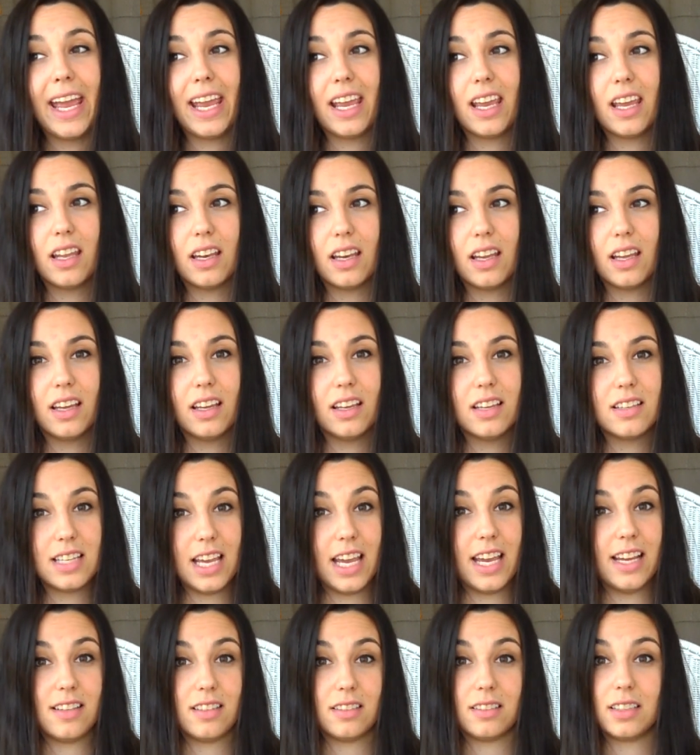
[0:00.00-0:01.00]
It is
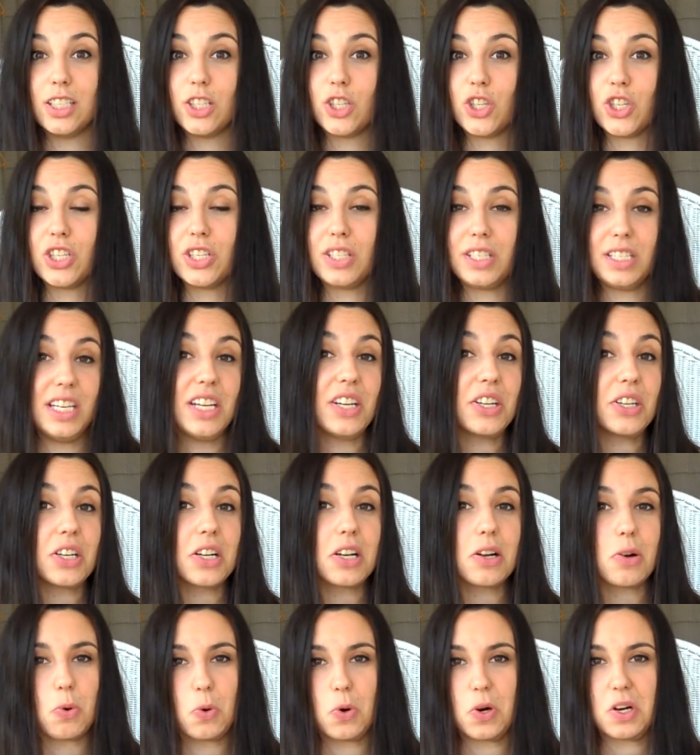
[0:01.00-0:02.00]
a delicious
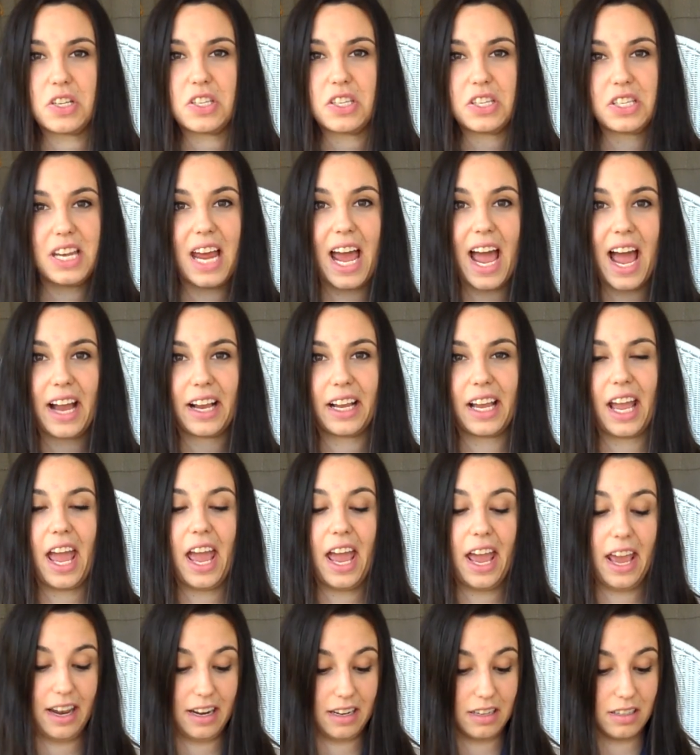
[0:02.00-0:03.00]
dinner or snack
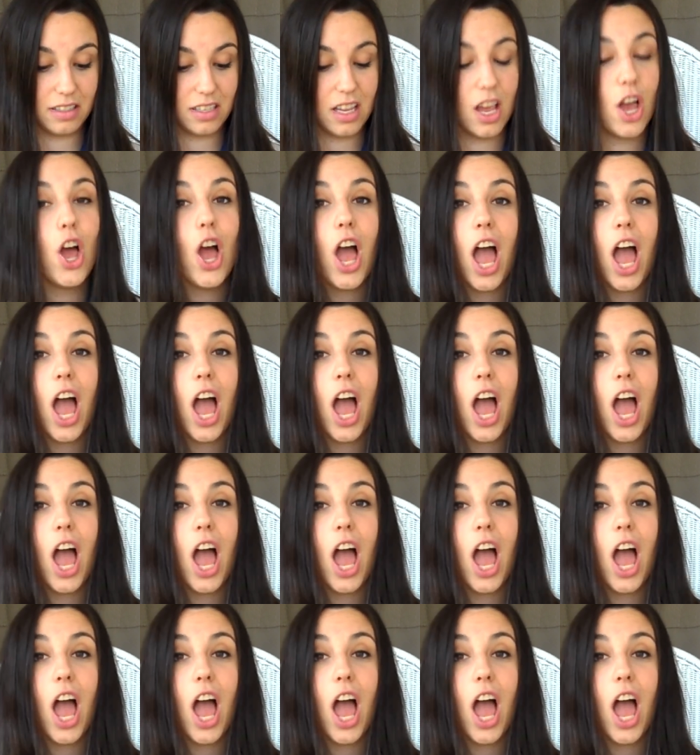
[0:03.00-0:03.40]
and